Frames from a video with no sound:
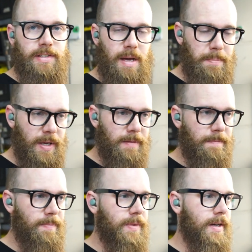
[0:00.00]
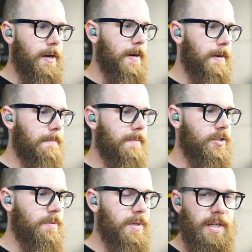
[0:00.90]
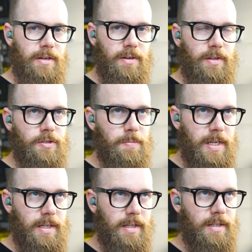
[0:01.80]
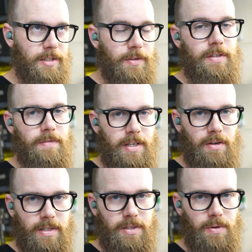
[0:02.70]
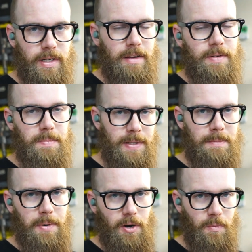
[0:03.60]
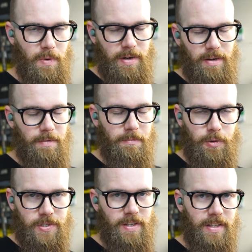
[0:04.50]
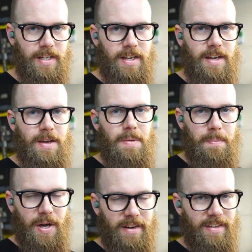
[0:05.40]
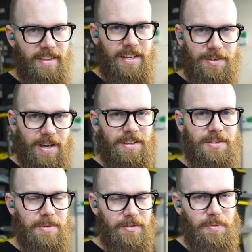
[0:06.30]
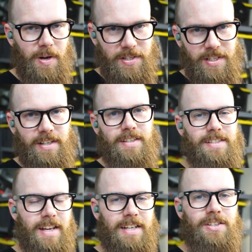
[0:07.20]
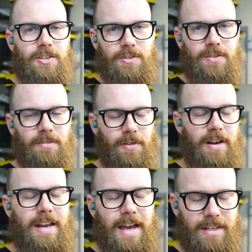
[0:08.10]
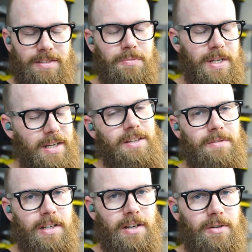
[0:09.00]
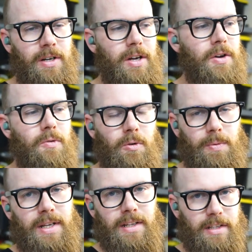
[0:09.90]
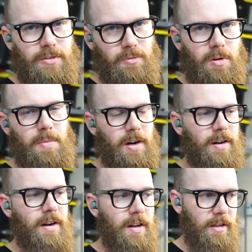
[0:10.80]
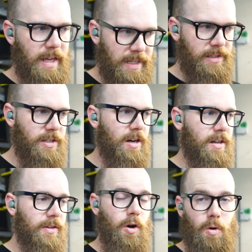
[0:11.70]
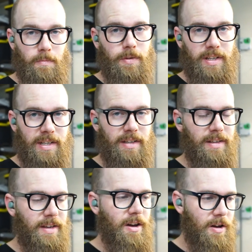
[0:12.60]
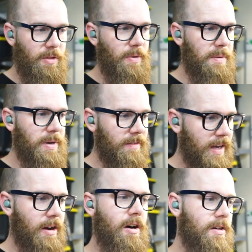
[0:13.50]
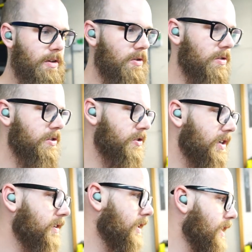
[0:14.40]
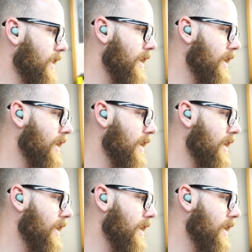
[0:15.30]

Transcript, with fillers: a step bit, should be here this week. So this video is going to have to be part 1, unfortunately, but thank you guys so much for watching. Stay tuned for next weekend's video where we get this roll bar installed, hopefully all the way, but I've got all the holes drilled.